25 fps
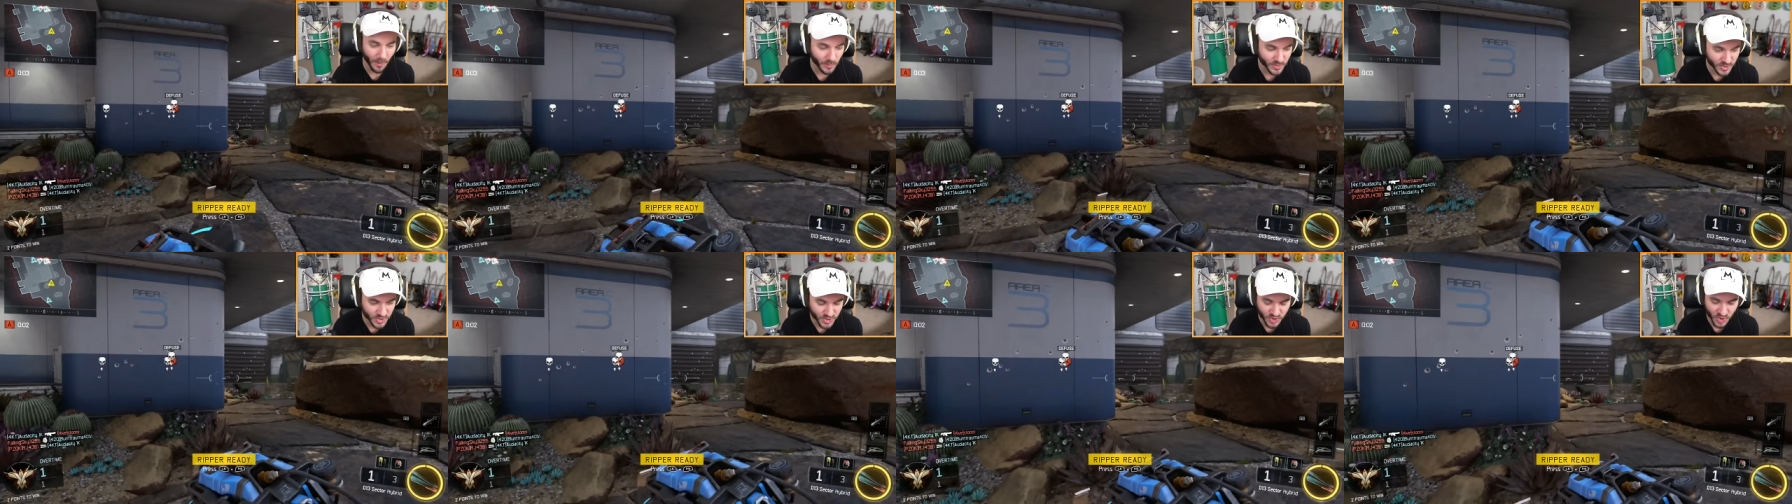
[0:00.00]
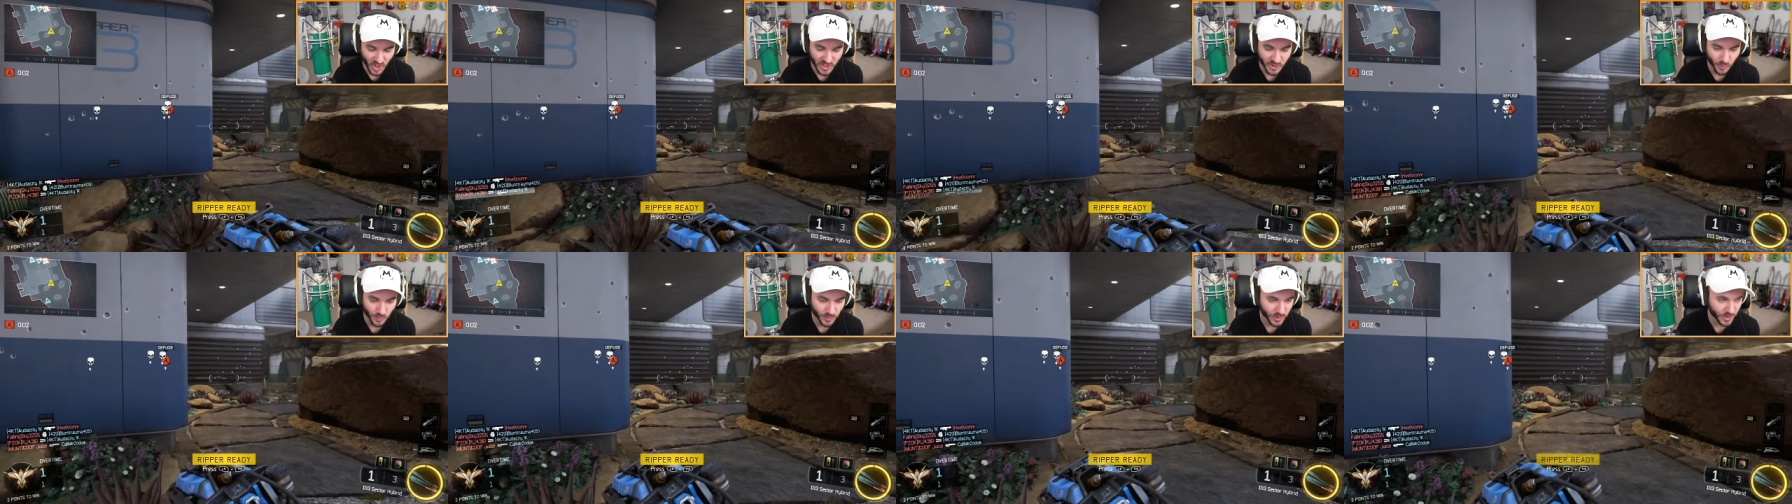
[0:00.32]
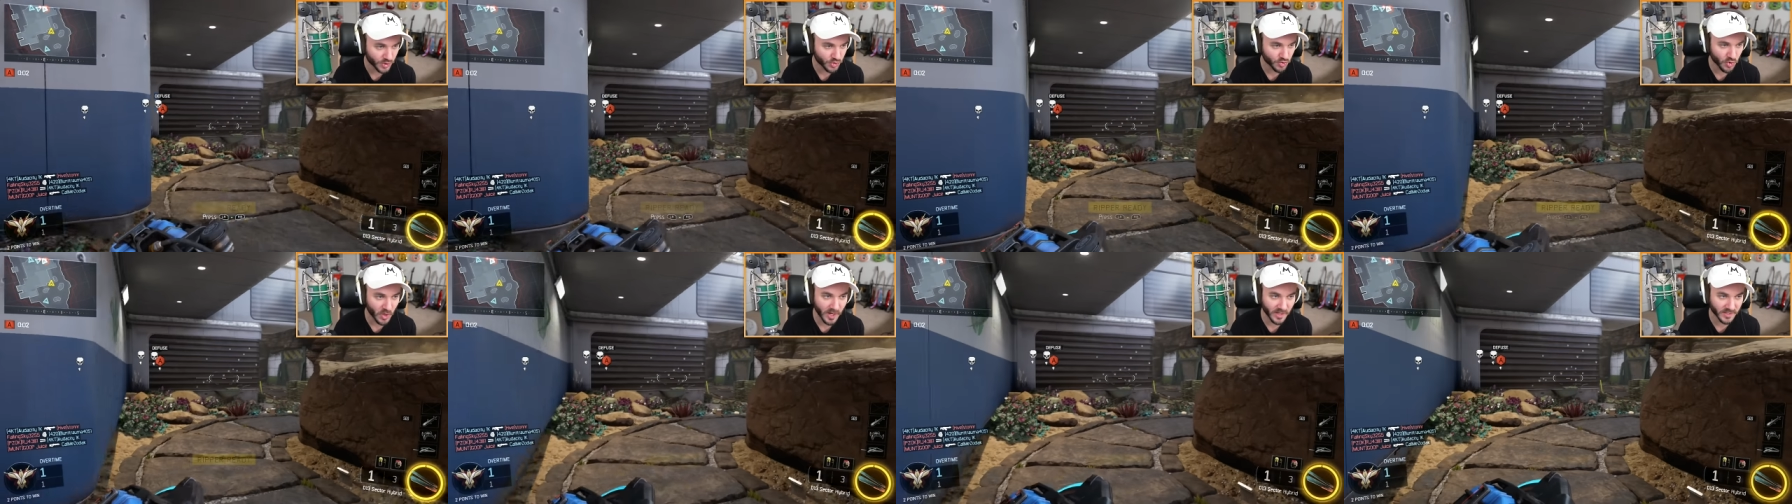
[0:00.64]
was genuinely
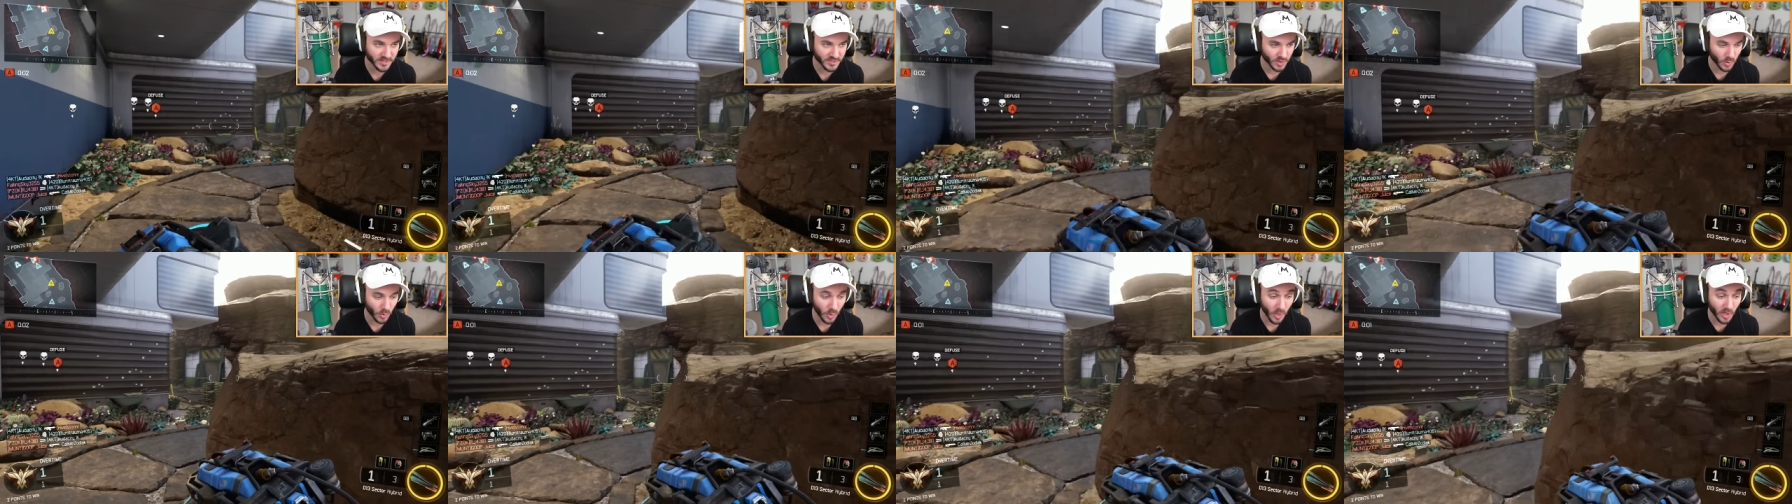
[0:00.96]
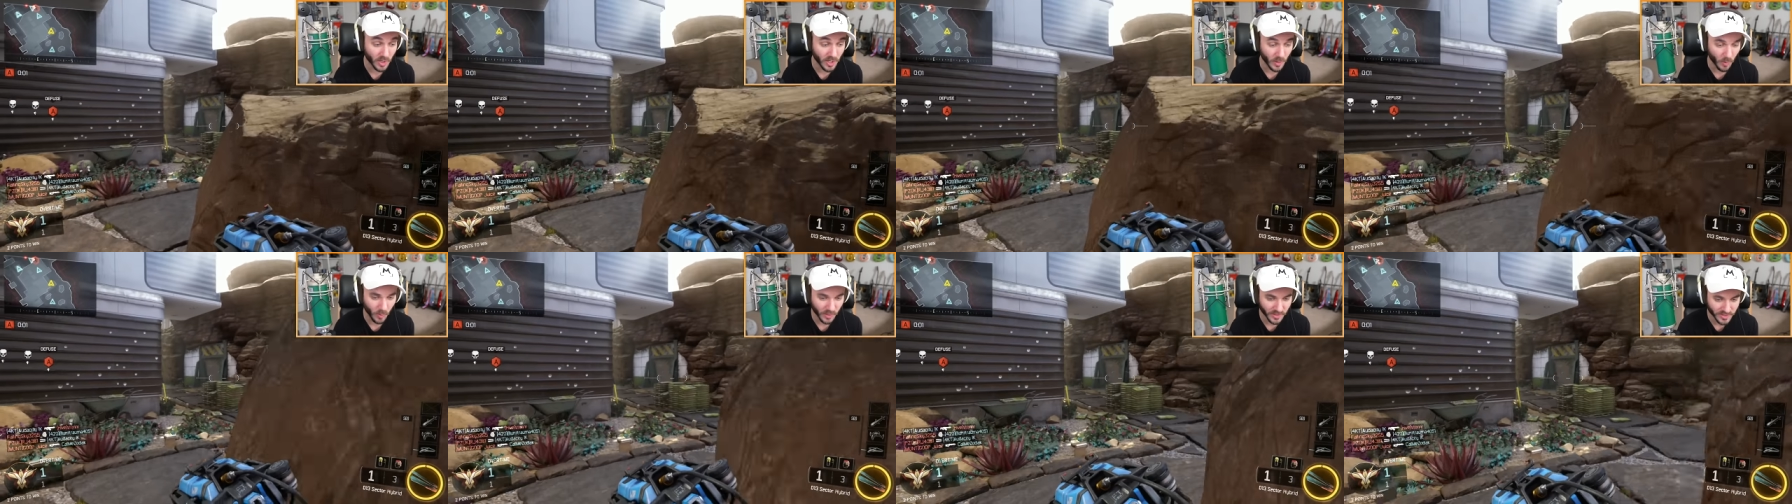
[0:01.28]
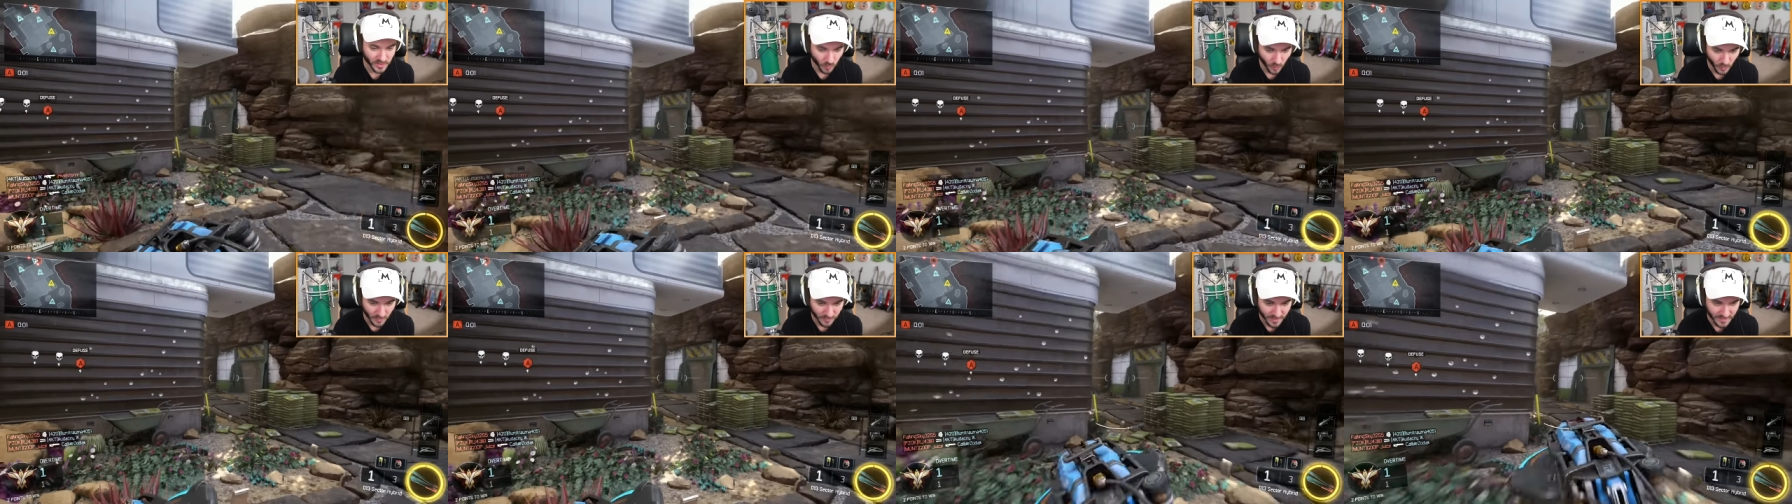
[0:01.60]
trying so hard. I wanted
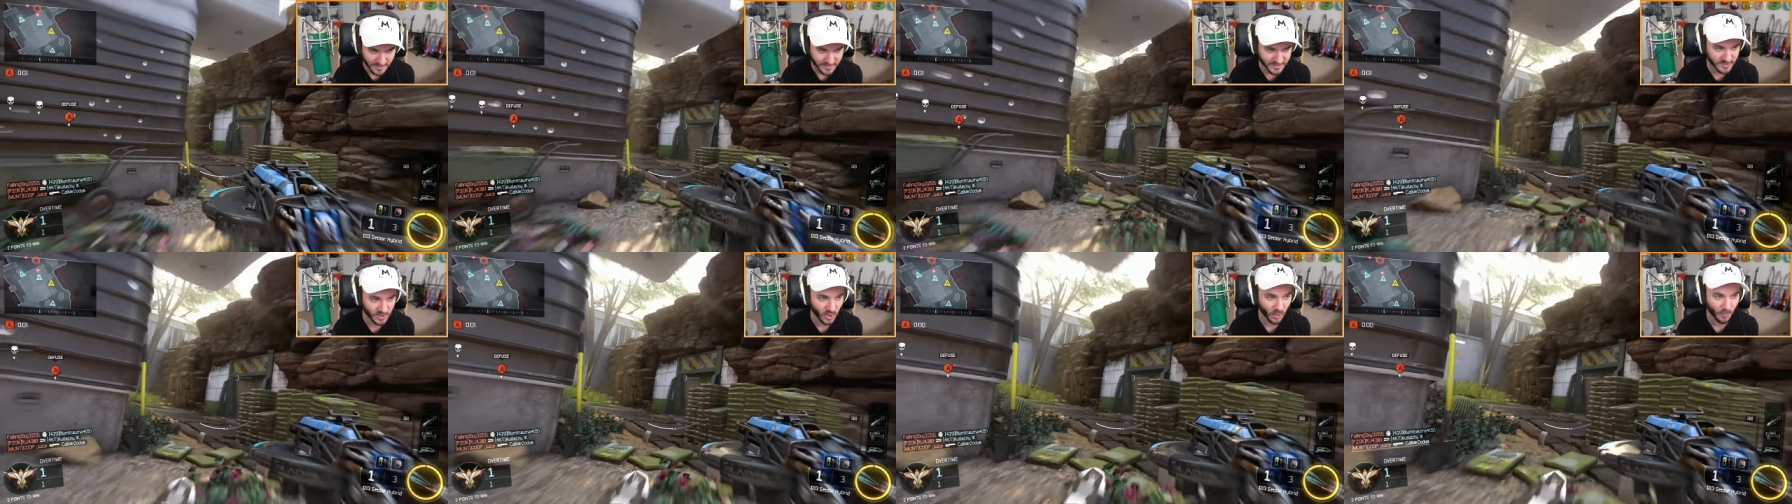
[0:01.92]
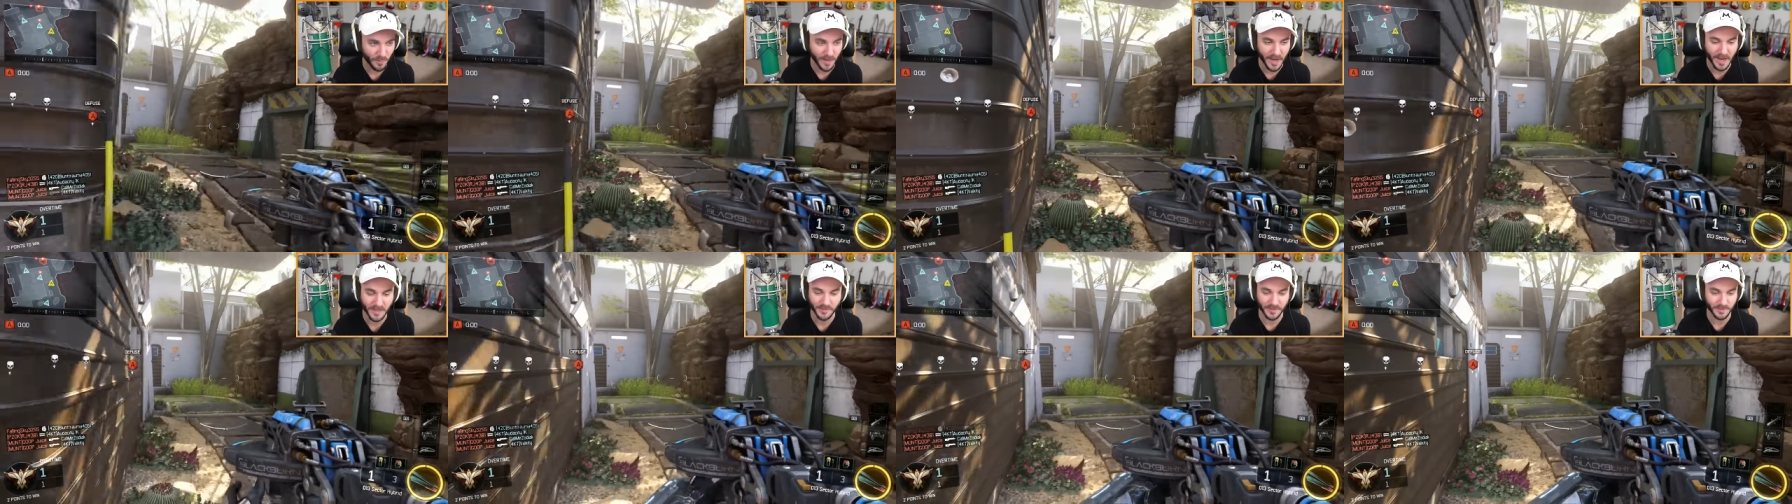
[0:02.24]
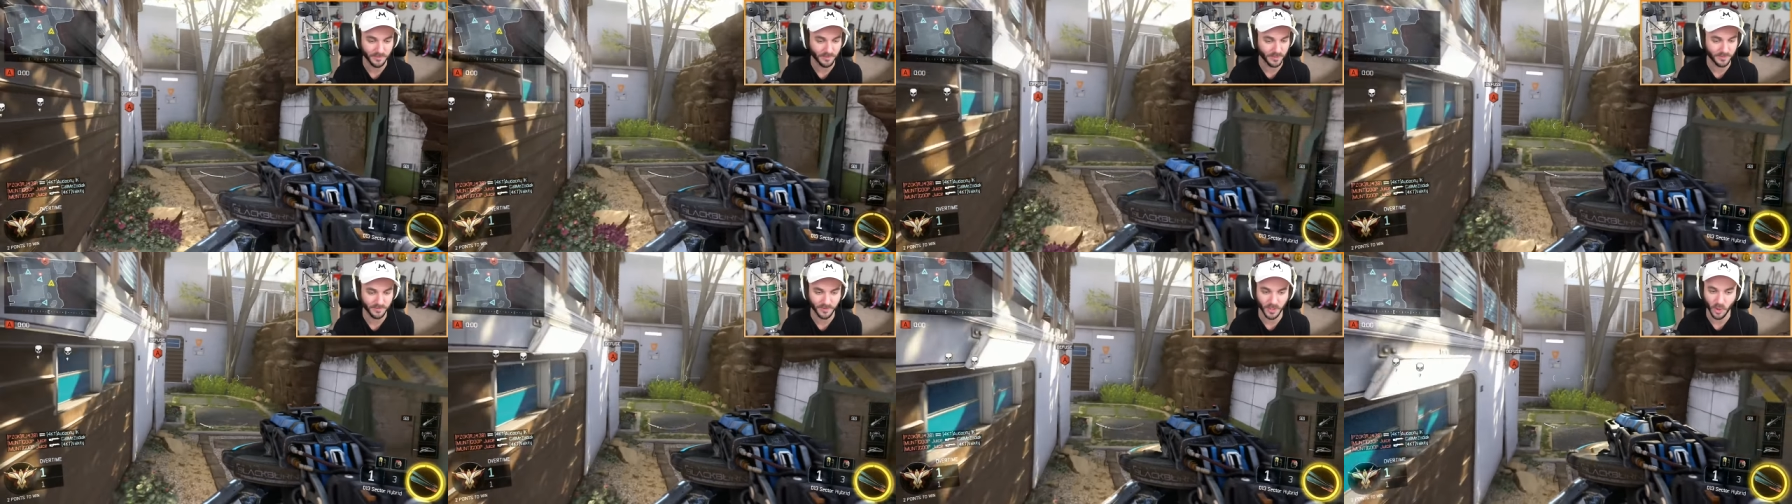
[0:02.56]
to win that so badly,
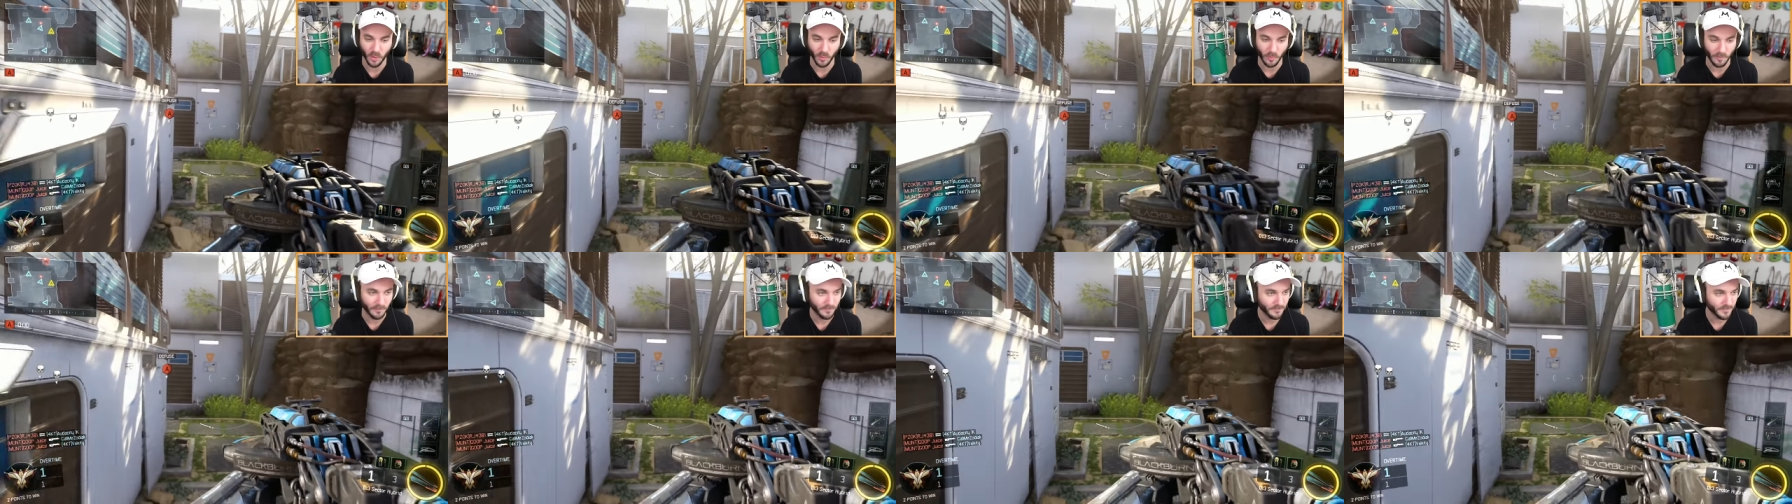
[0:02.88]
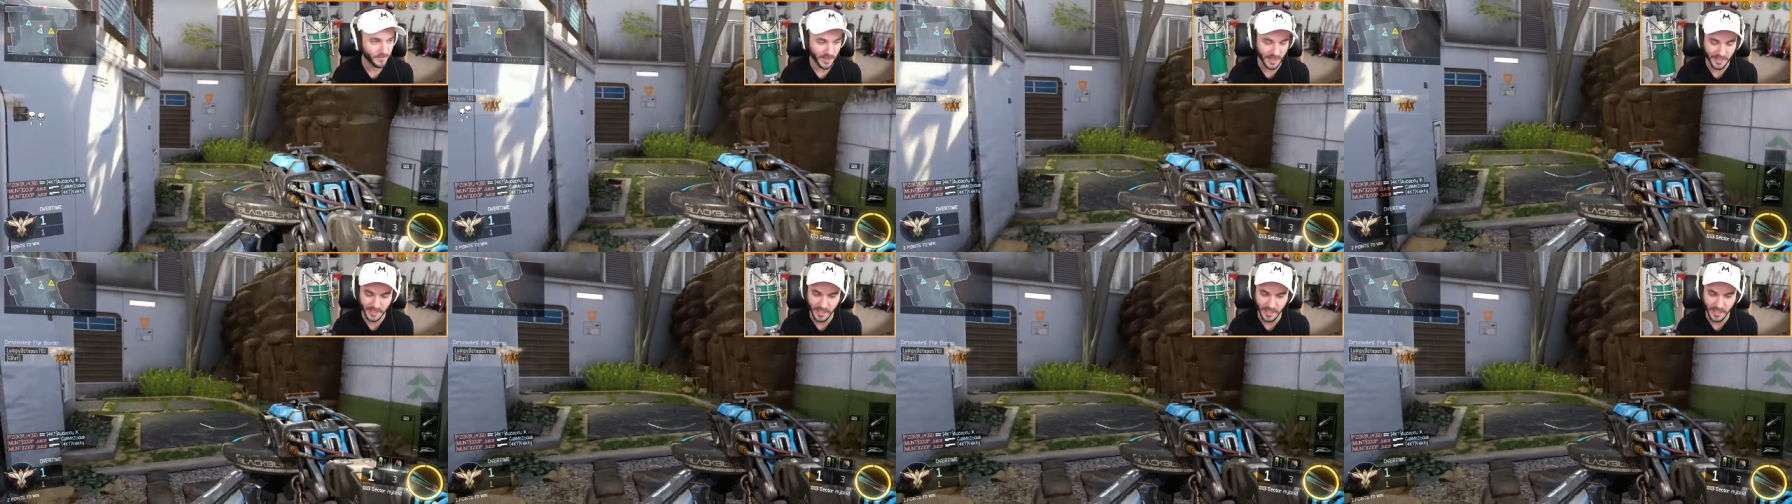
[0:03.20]
but no. They